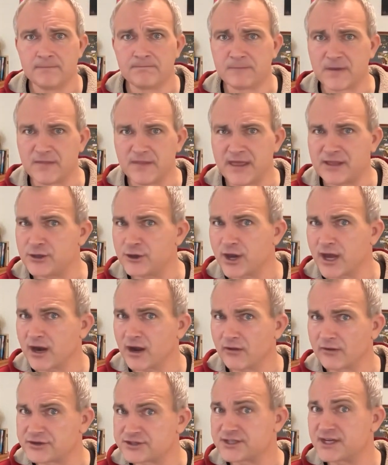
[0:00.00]
And then you got
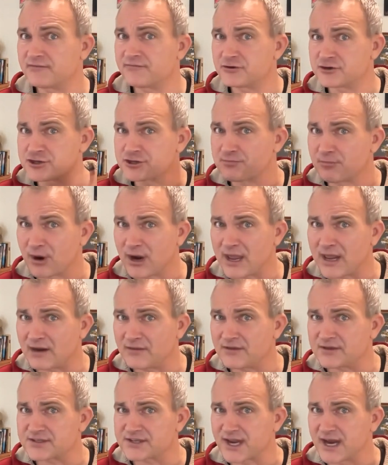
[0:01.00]
all the stuff they're spraying in
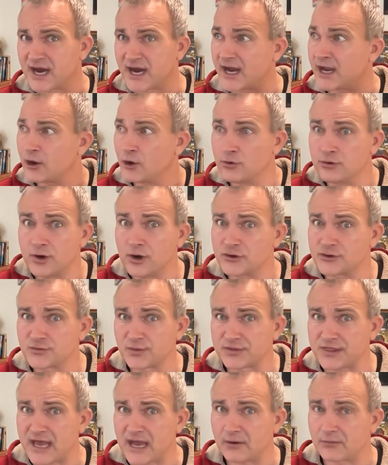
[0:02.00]
the sky. Who knows
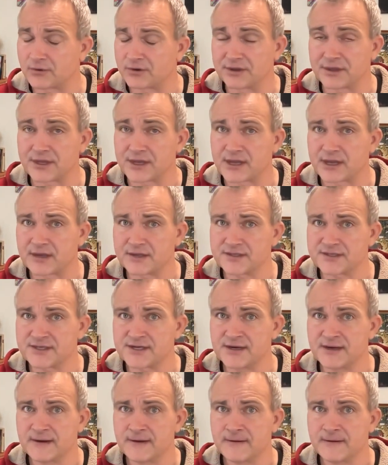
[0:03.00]
what that really is?